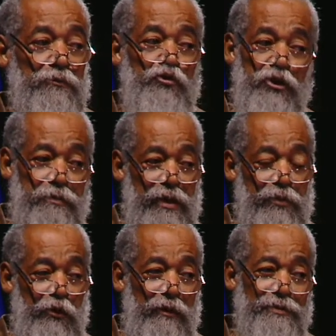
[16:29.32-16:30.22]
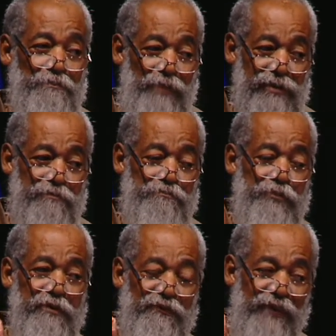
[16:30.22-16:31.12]
treatment programs. But
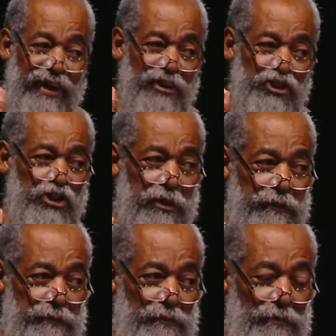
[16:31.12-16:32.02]
prevention